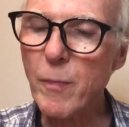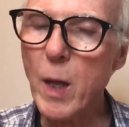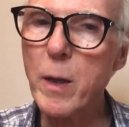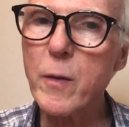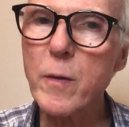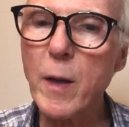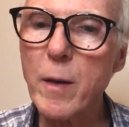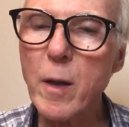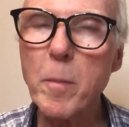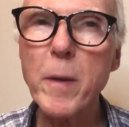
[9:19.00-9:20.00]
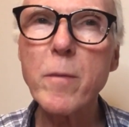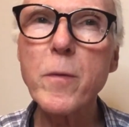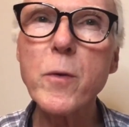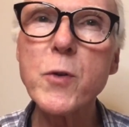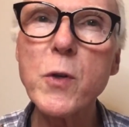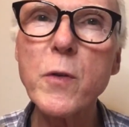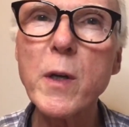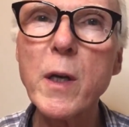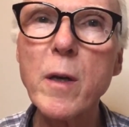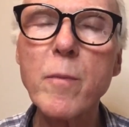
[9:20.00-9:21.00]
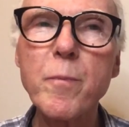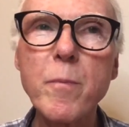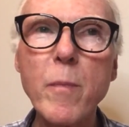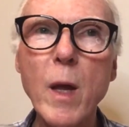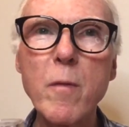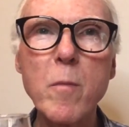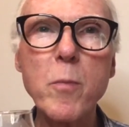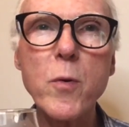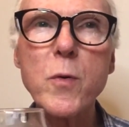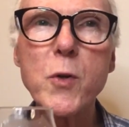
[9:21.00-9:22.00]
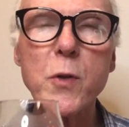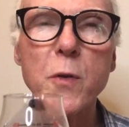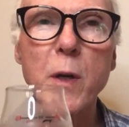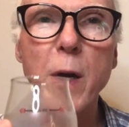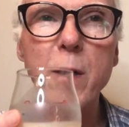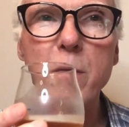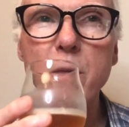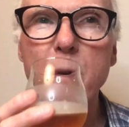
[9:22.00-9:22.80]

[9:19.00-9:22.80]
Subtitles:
Gets a little bit fruit juicy, even prune juicy kind of.